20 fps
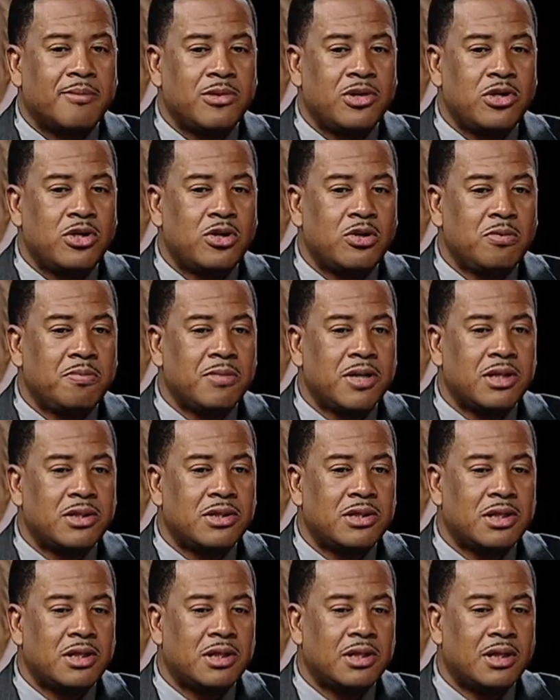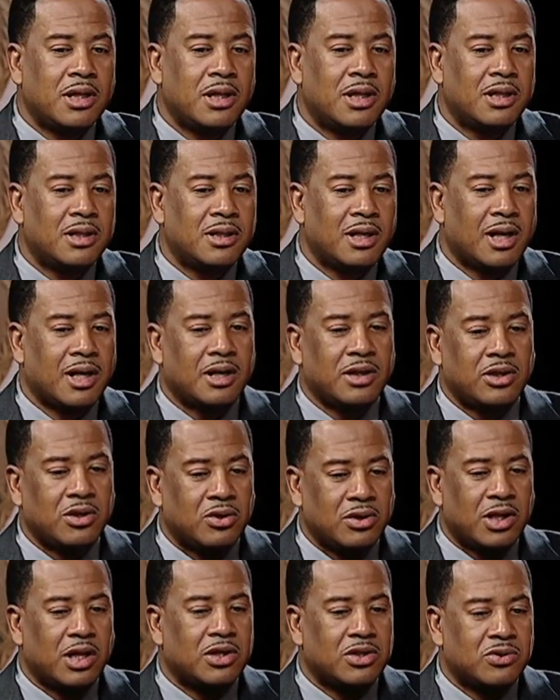You mentioned that you're
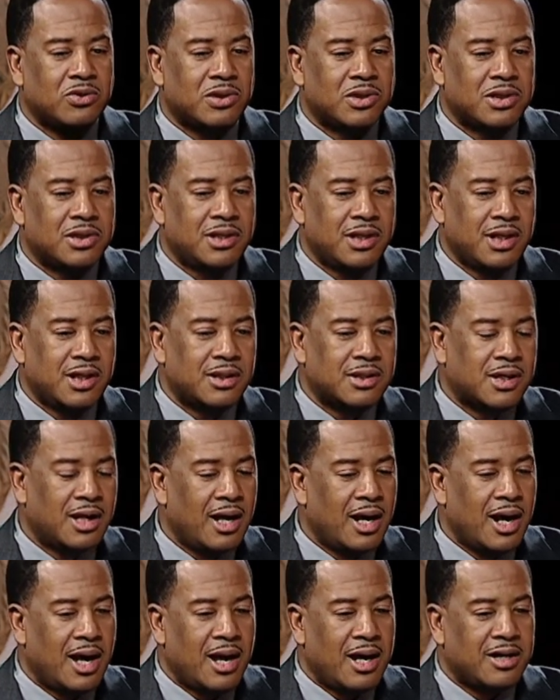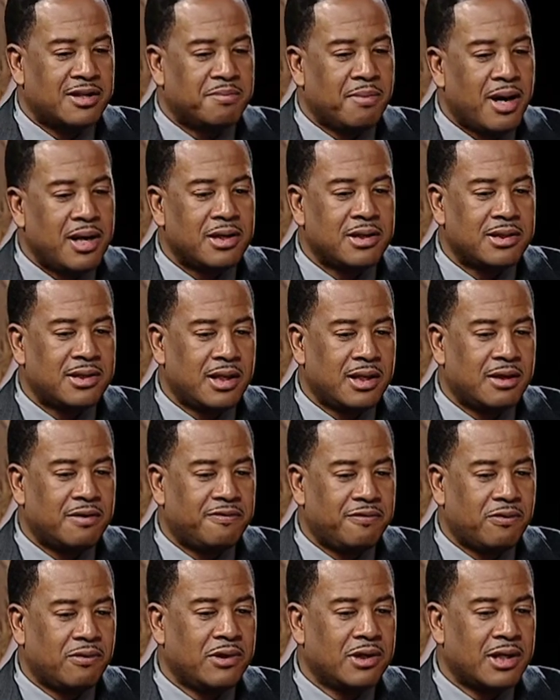there to assist. It's my understanding that
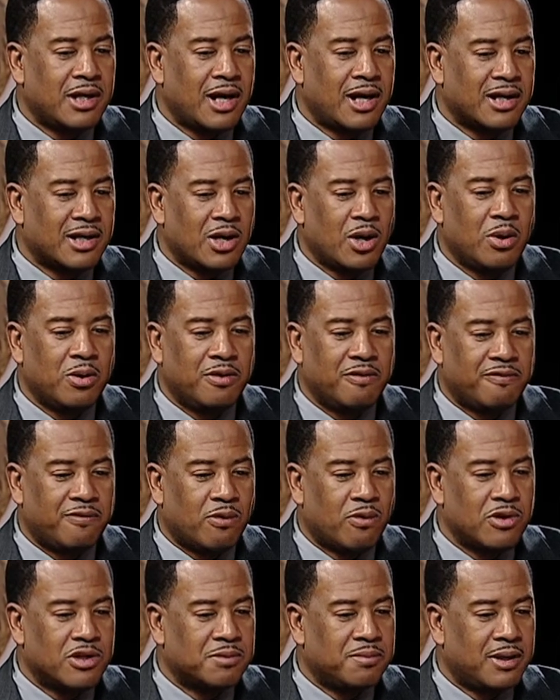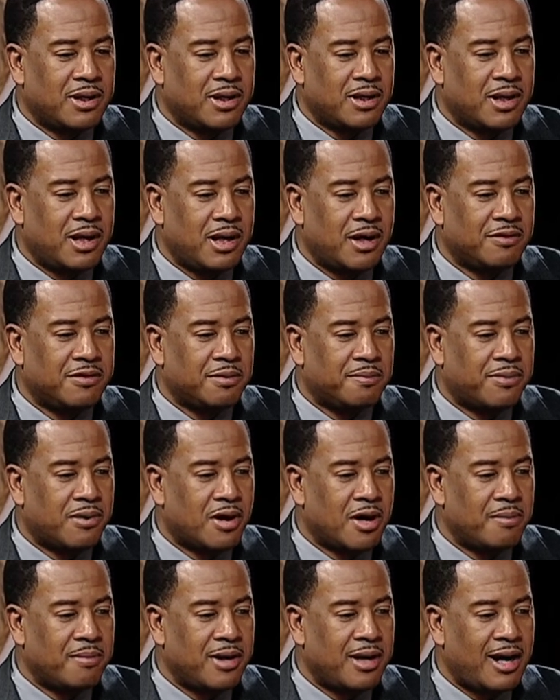Fulton County Code Enforcement and the Health
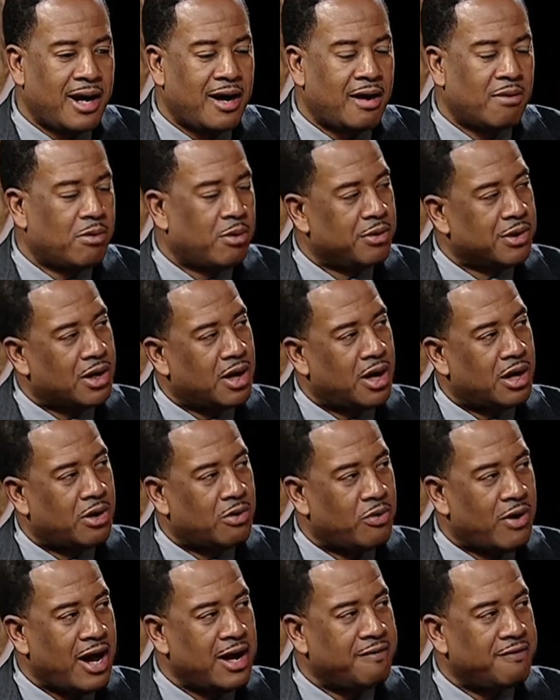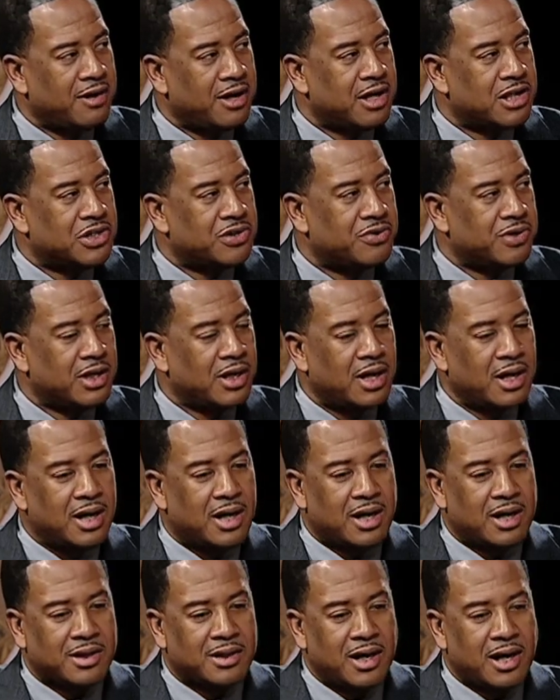Department have what we call a right of entry.
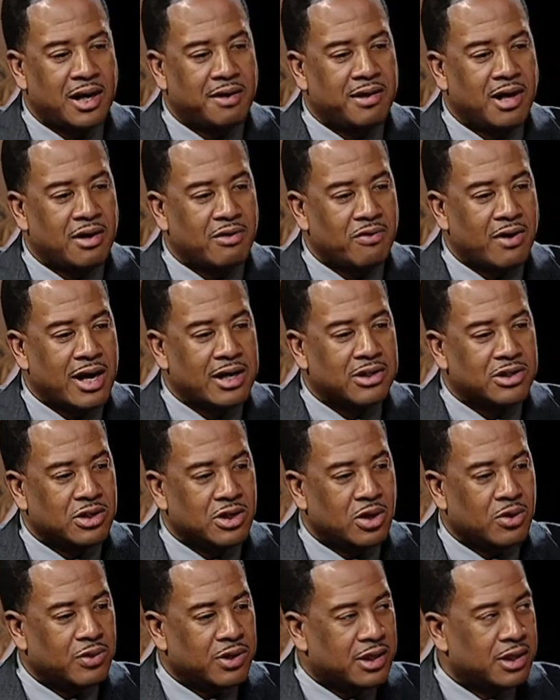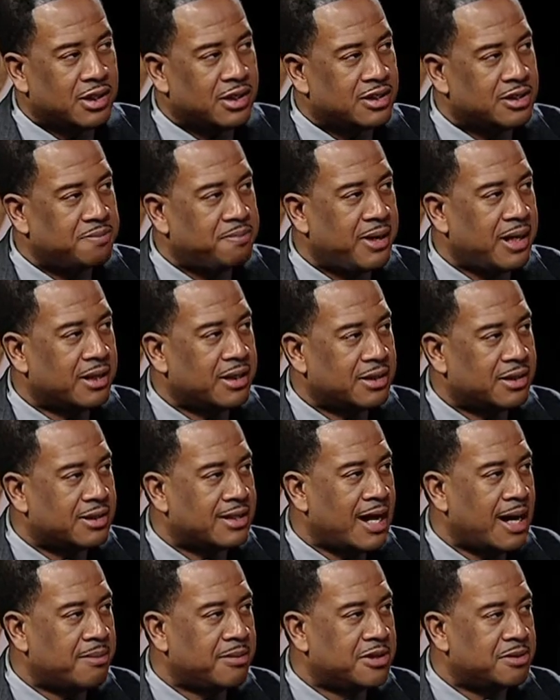They have that right to go in and inspect
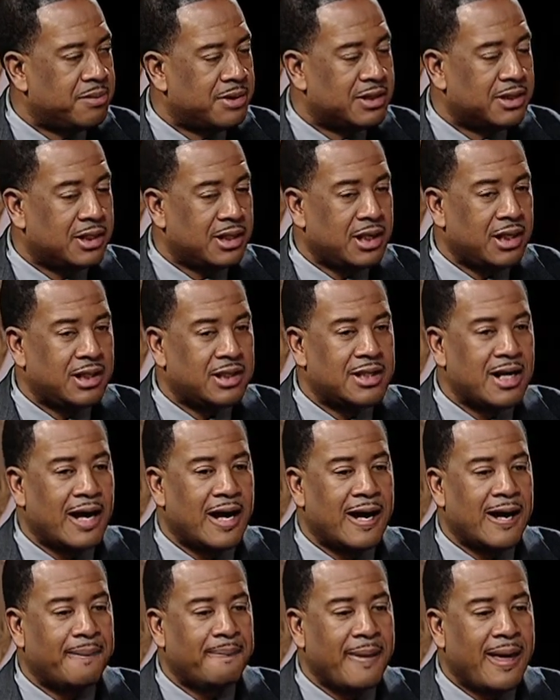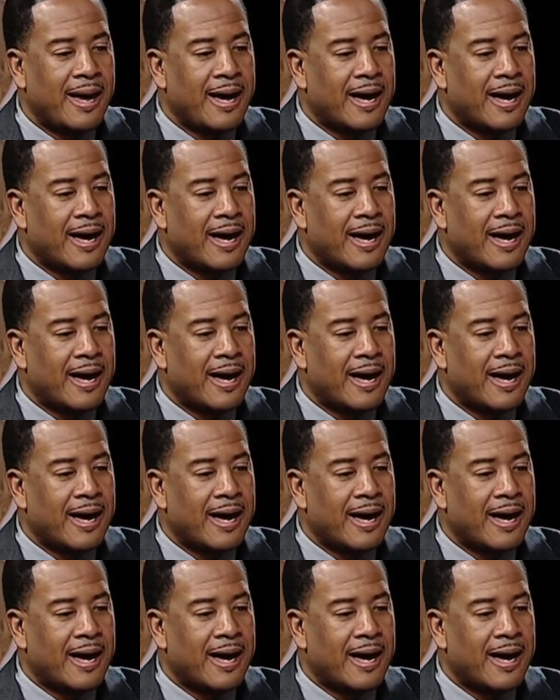establishments at any time.